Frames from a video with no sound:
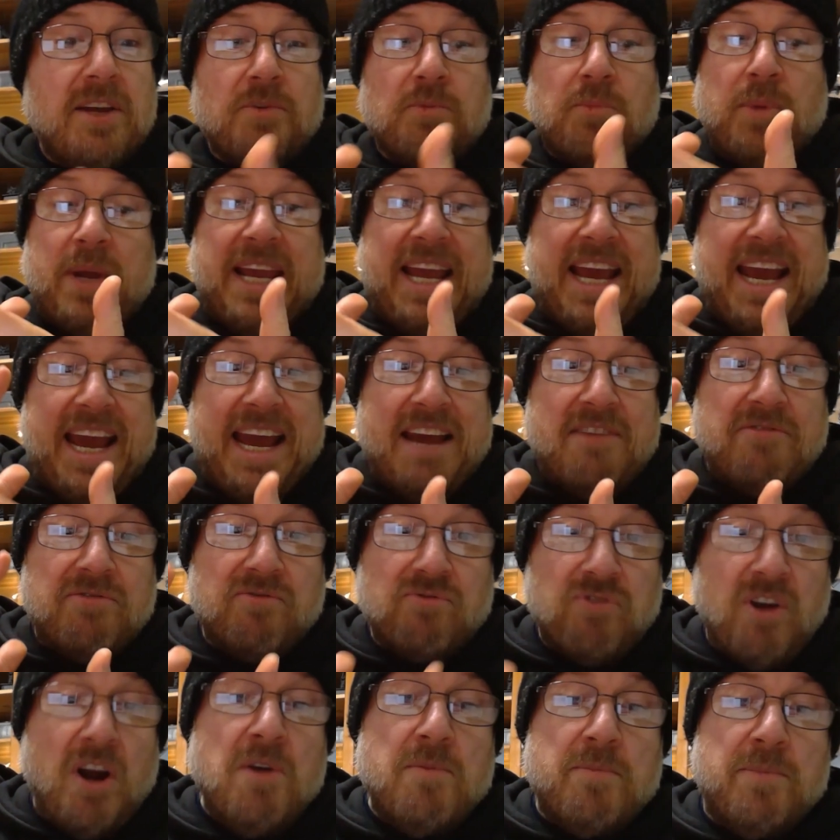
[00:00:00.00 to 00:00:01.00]
We have
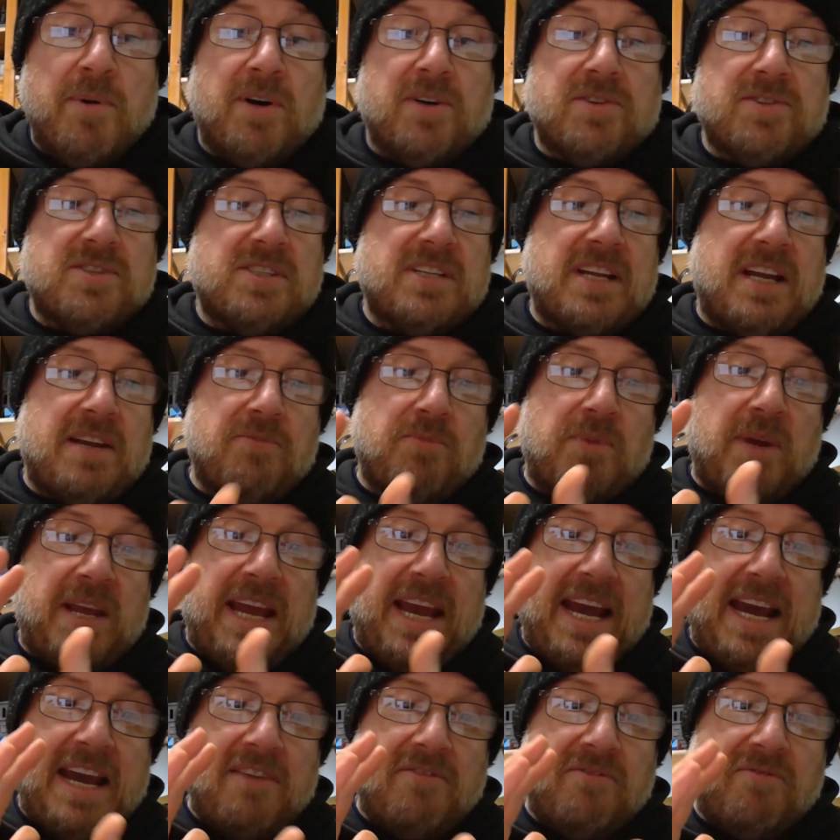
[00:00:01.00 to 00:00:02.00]
robots and we
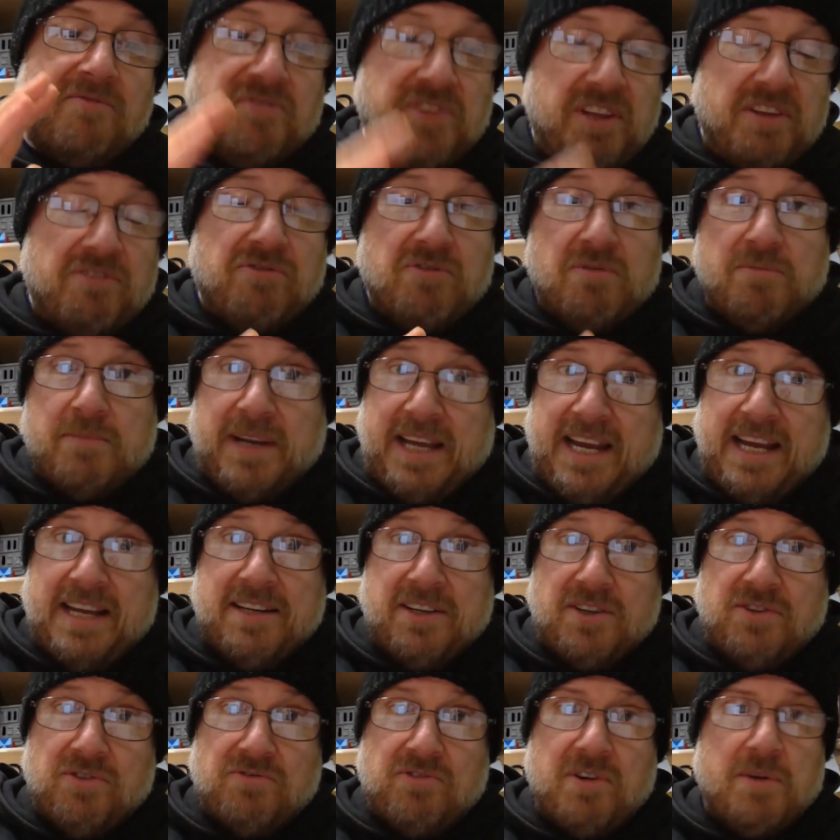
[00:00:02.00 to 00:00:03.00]
have different
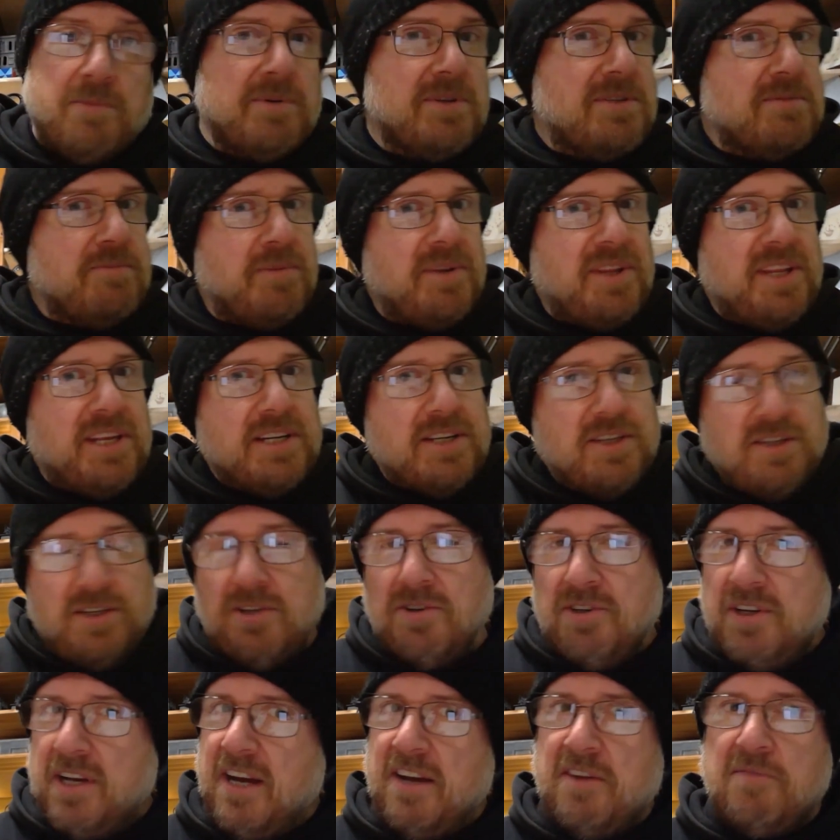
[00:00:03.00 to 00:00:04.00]
mechanical robots, but they do
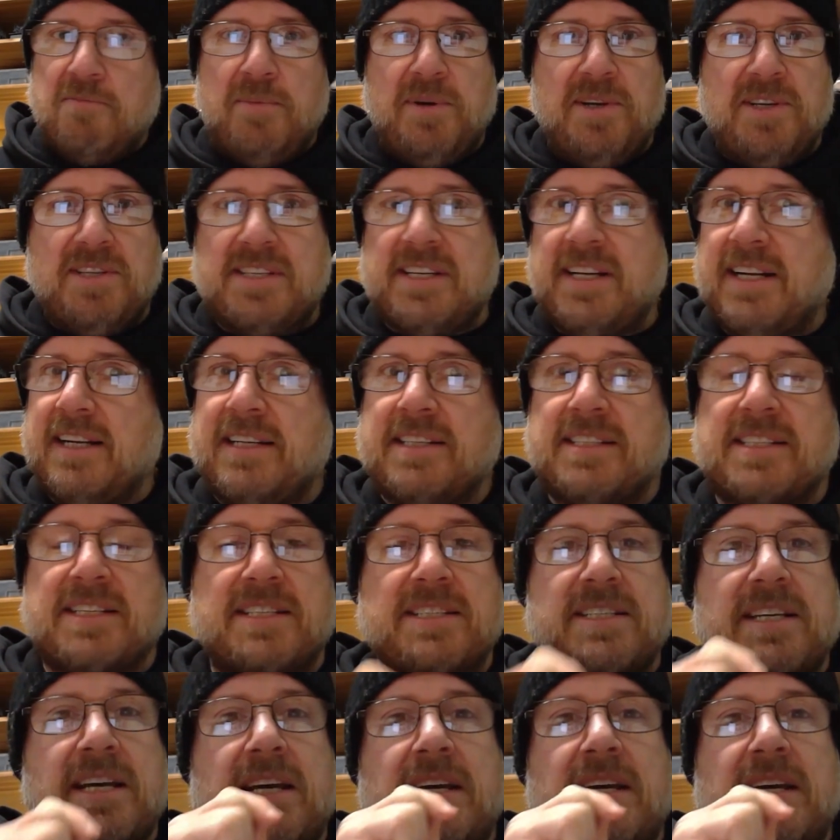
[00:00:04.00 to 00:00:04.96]
not have personalities.